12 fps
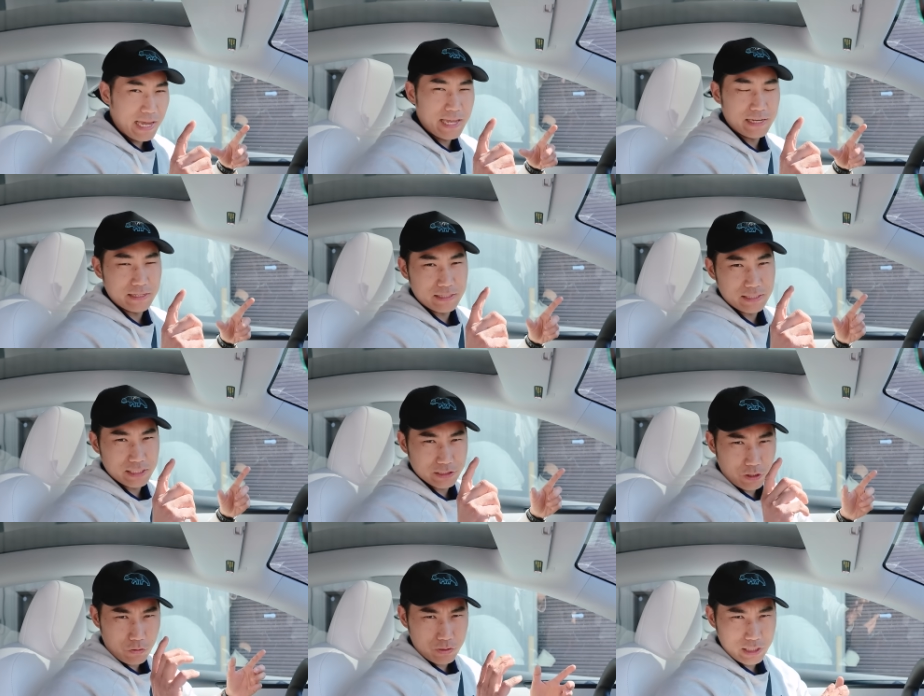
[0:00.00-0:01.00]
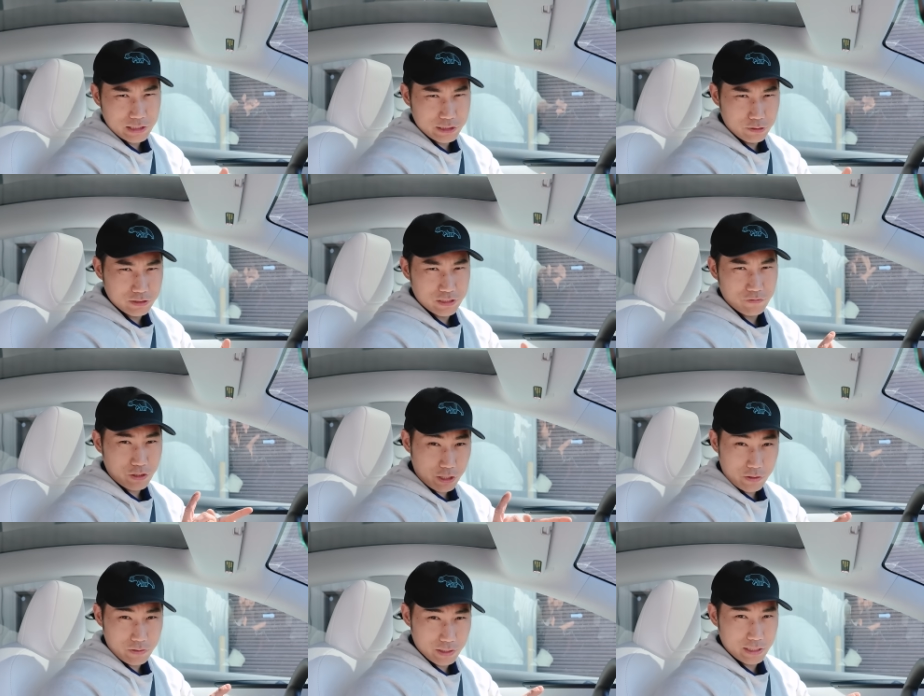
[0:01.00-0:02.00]
and is only exclusive
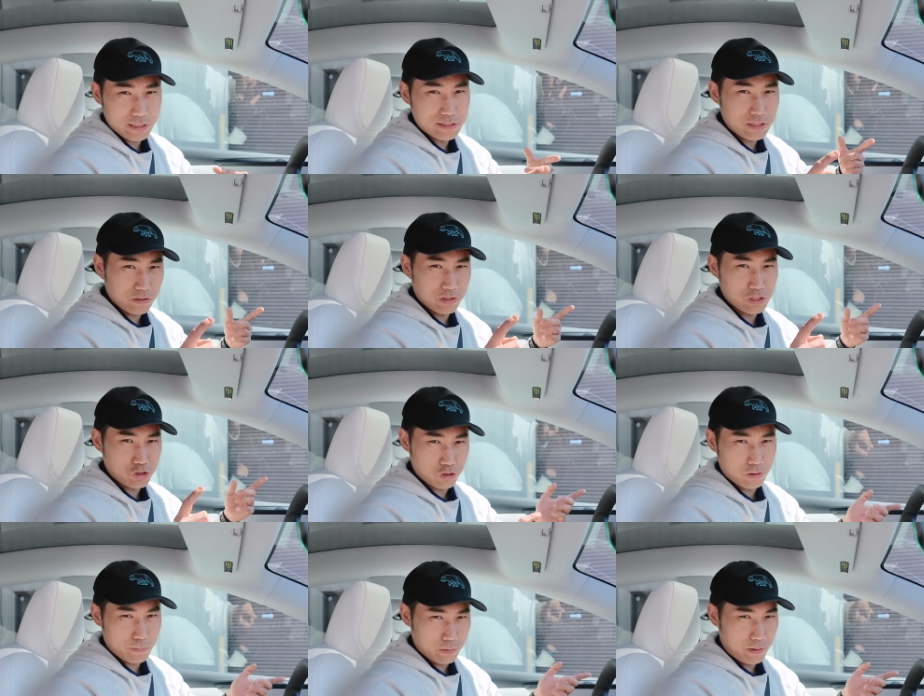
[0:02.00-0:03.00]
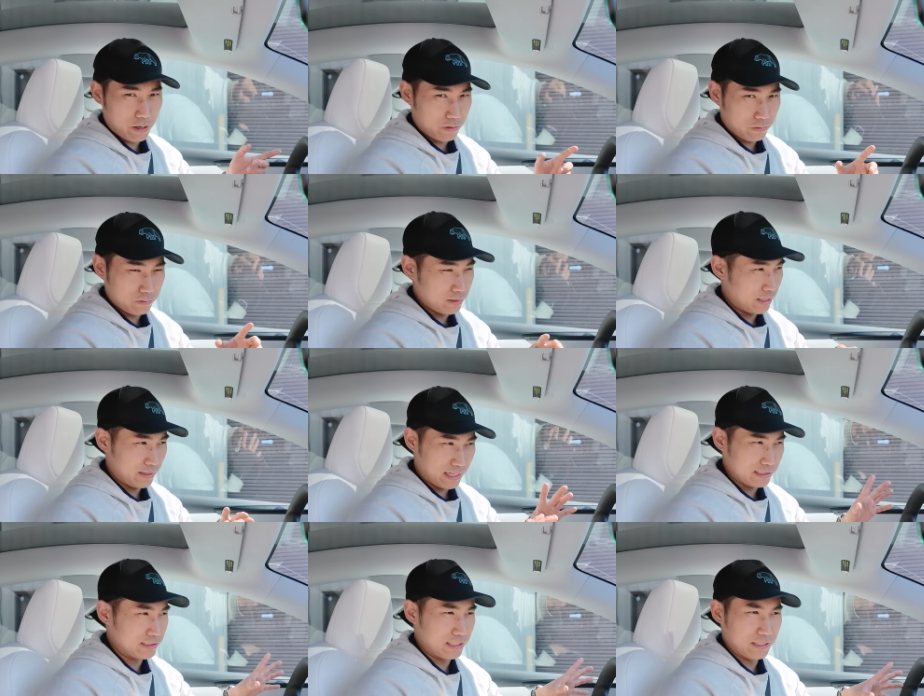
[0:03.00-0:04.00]
currently to the Juniper model, and
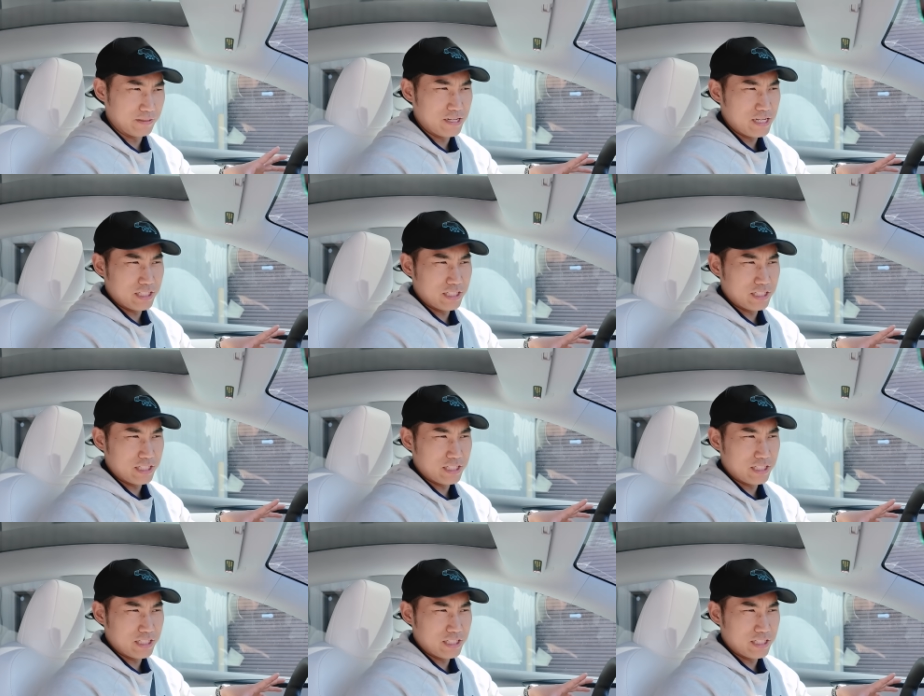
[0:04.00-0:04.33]
that's it.